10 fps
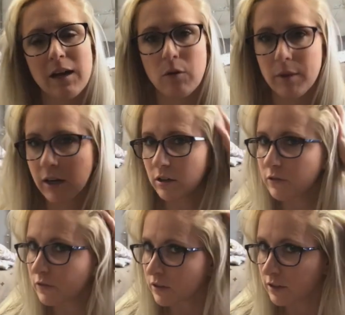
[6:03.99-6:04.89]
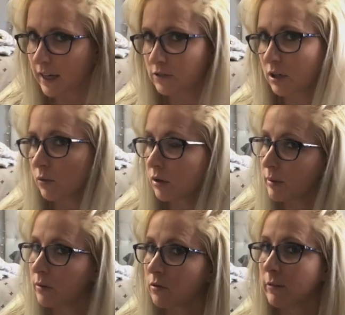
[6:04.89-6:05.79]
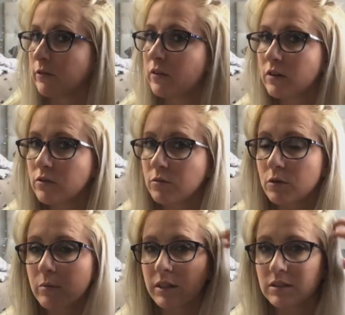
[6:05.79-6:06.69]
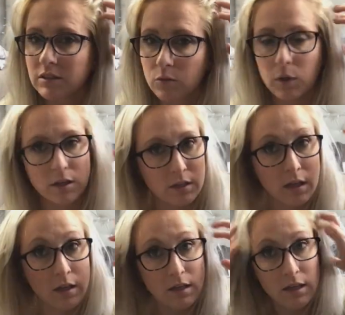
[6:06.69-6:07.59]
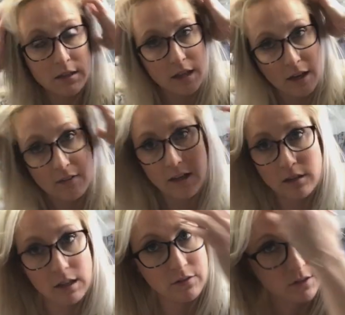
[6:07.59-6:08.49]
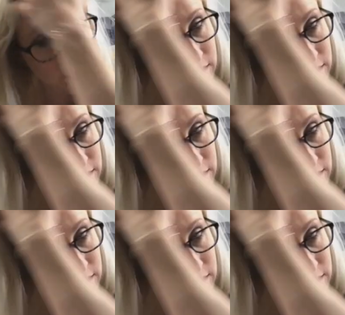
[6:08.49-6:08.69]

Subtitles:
I want my hair to feel natural. I want to be able to run my fingers through it, but I still want it to have that lift.